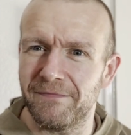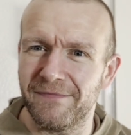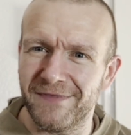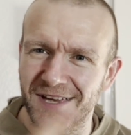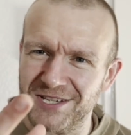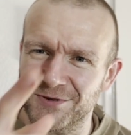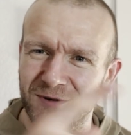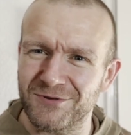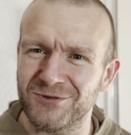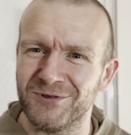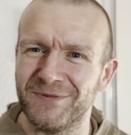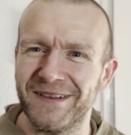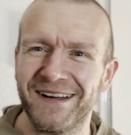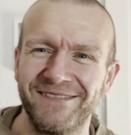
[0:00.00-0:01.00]
That's where I was
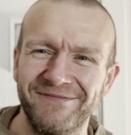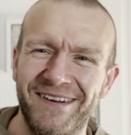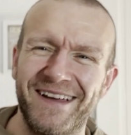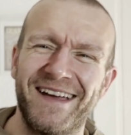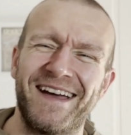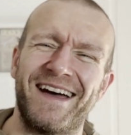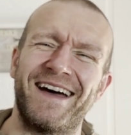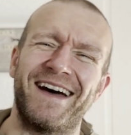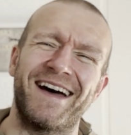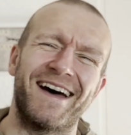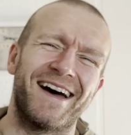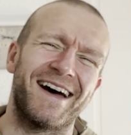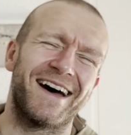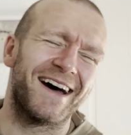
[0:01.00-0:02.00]
going with
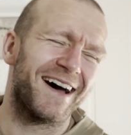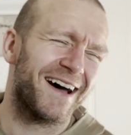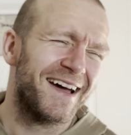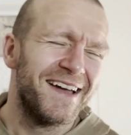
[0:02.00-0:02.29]
that.